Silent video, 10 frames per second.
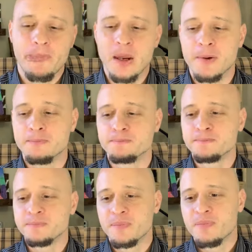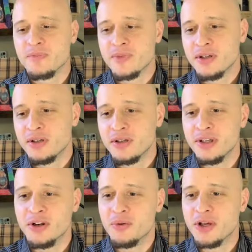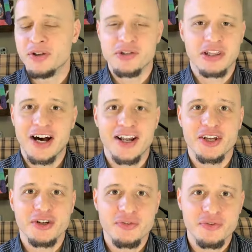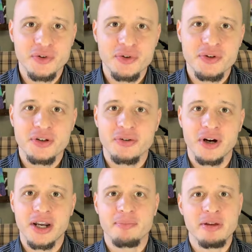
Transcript: You know, when there's a lot of good food, right?